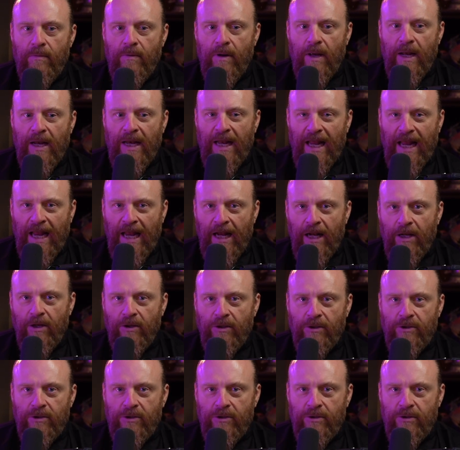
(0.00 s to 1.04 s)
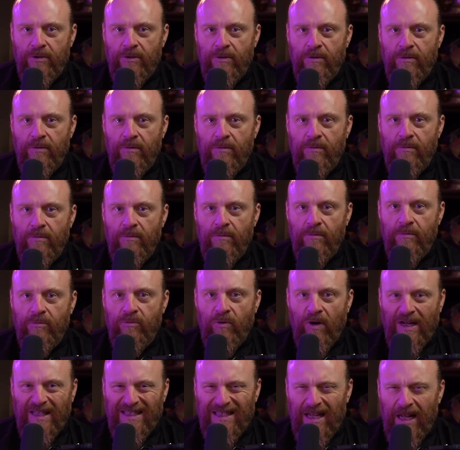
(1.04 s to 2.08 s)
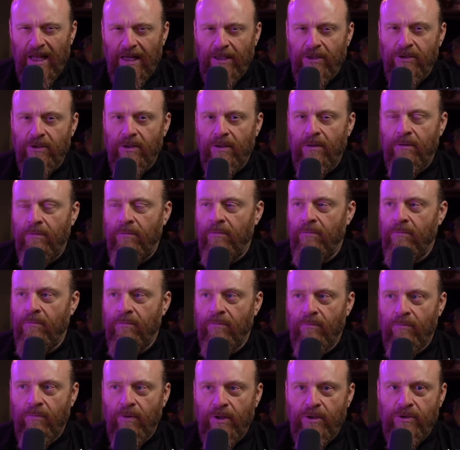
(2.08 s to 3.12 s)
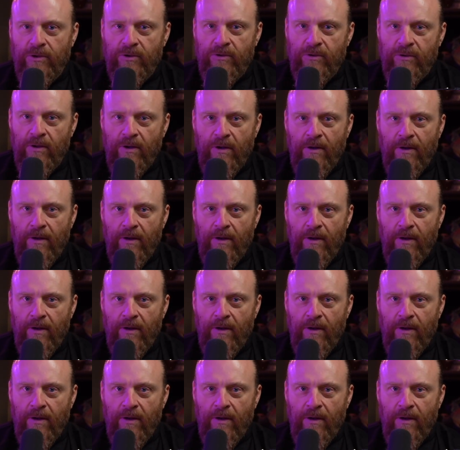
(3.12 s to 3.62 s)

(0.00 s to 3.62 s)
an English translation, which